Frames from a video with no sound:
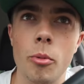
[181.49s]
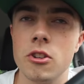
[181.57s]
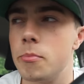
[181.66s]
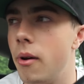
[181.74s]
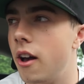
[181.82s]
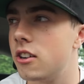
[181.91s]

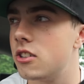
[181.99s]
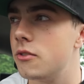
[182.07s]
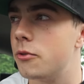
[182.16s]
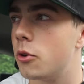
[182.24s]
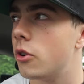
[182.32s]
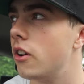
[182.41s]
much passion
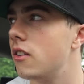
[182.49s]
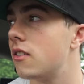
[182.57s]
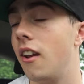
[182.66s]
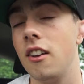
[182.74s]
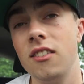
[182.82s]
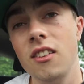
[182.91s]
for it.
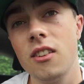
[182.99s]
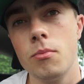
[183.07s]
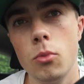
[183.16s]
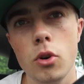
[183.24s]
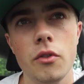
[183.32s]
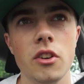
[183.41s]
And I've seen this
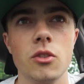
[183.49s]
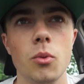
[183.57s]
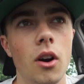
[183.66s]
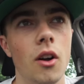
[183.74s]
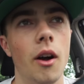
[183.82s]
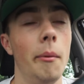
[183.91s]
movie as
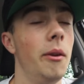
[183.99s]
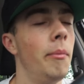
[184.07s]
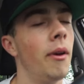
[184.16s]
well. I've been a